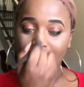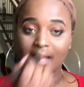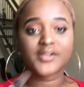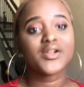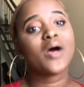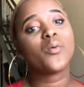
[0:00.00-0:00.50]
I
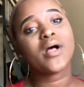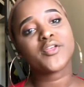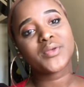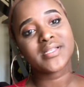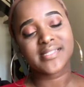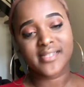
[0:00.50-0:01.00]
don't know how well
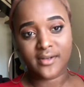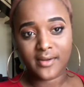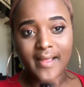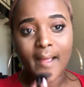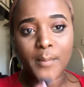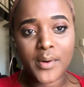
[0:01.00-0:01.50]
you can see it on
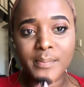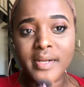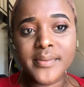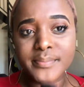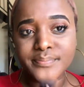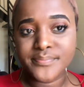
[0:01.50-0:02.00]
camera, but
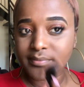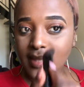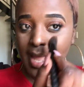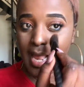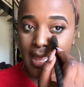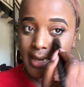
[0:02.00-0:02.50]

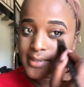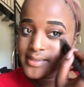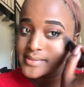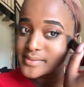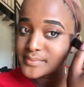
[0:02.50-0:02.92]
I like it.